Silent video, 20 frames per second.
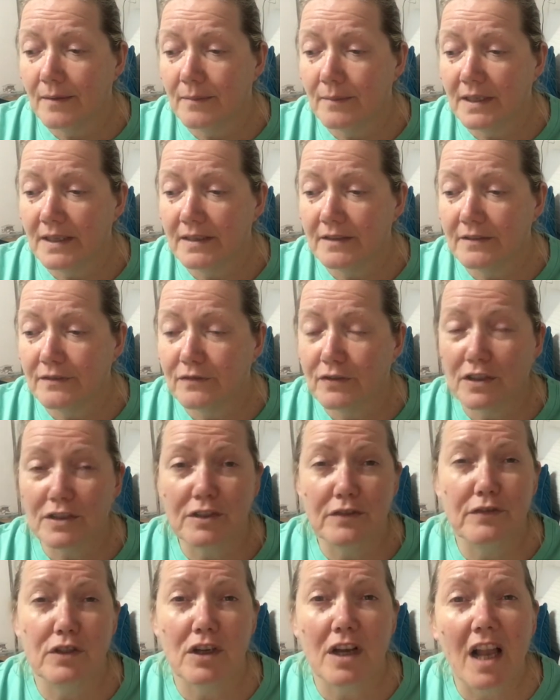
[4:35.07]
in front
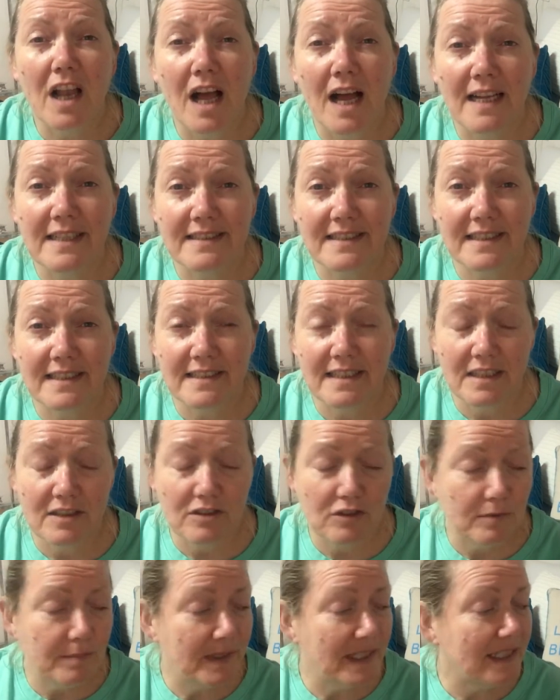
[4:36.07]
of your clients,
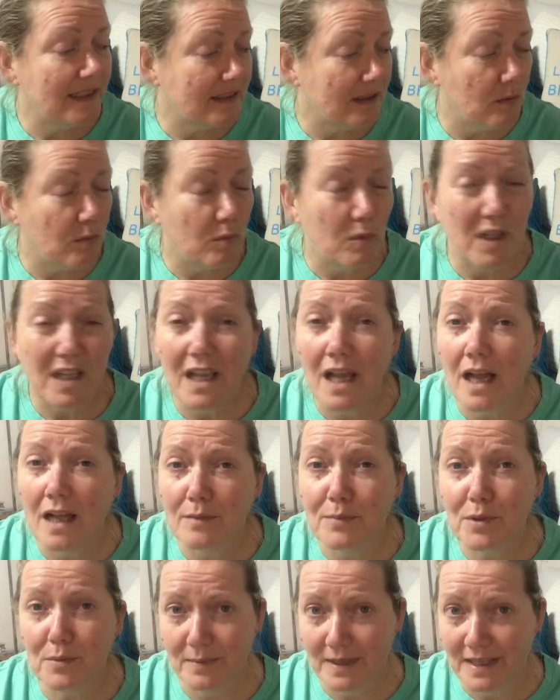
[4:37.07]
etc., because it will
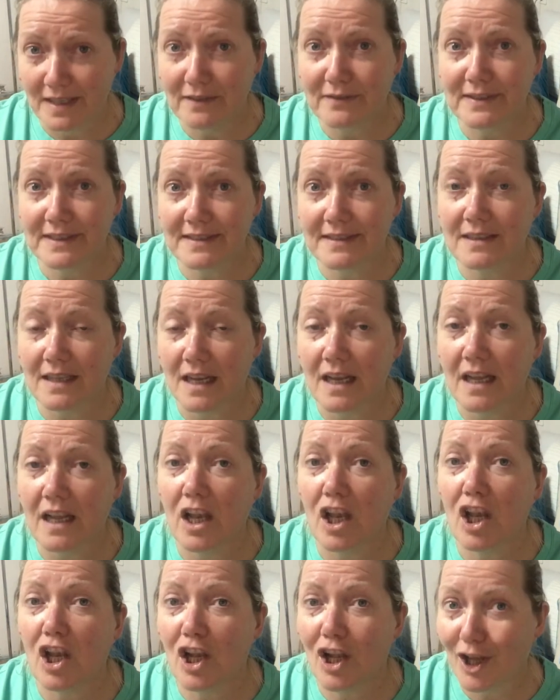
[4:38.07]
help you manifest a
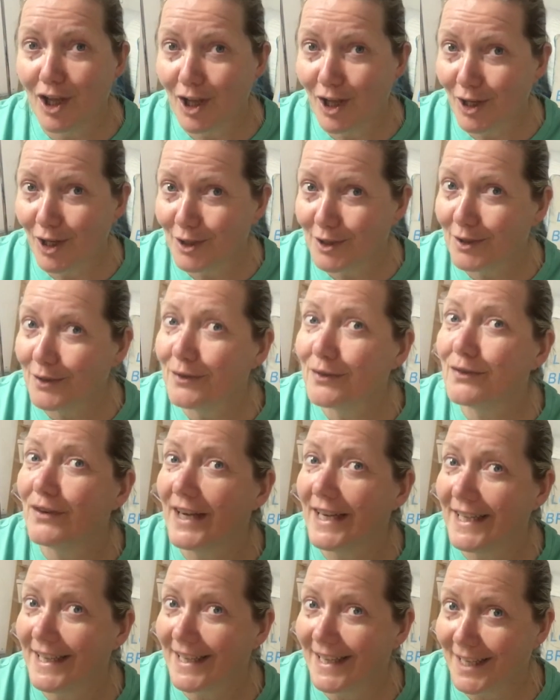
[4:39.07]
lot of
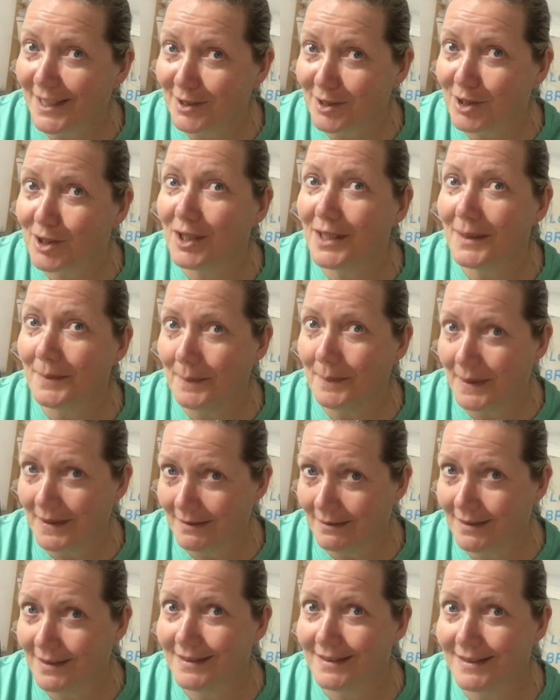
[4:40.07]
financial
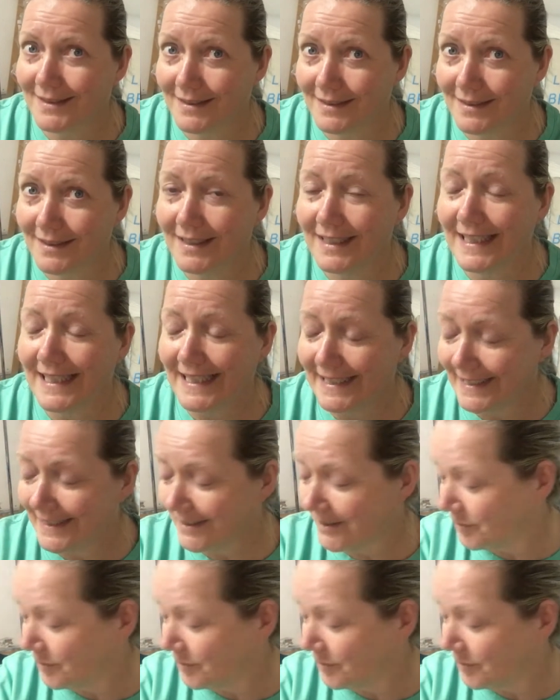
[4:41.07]
abundance, ladies and